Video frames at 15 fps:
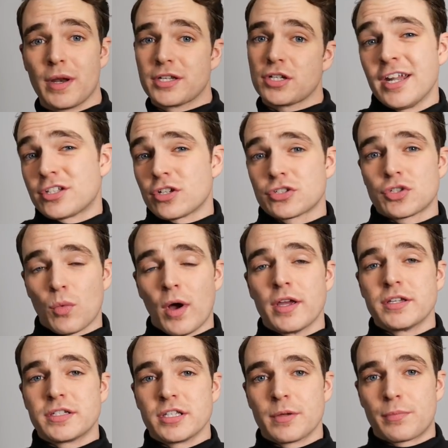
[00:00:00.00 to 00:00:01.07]
but it's also why
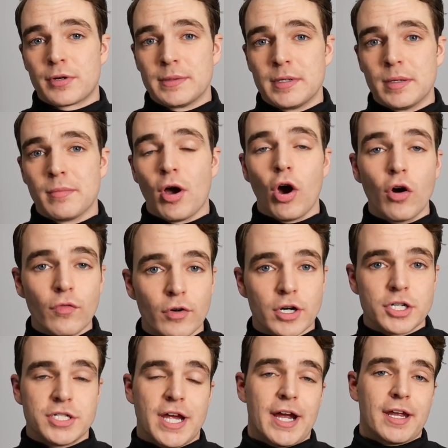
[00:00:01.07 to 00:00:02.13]
you see the premium over
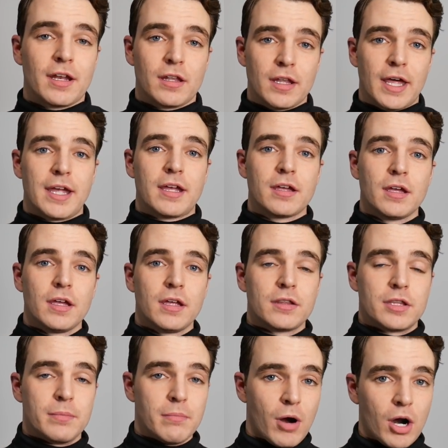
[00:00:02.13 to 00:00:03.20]
a jacket like
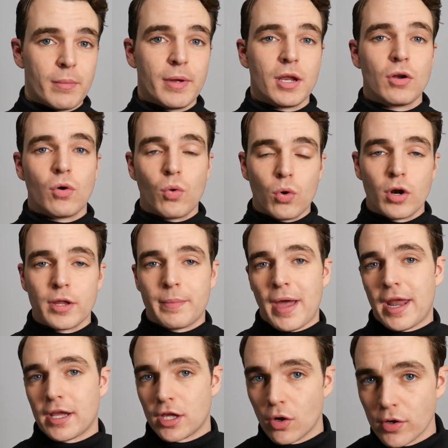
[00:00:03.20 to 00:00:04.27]
the Marmot or the
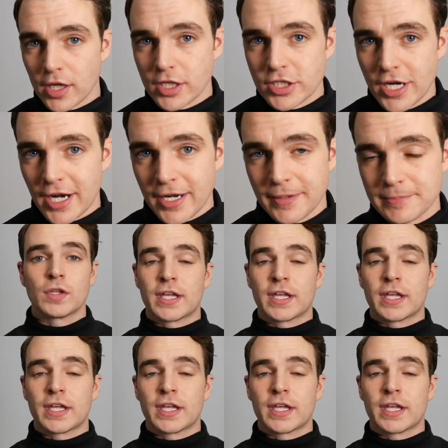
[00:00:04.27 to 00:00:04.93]
Patagonia jacket.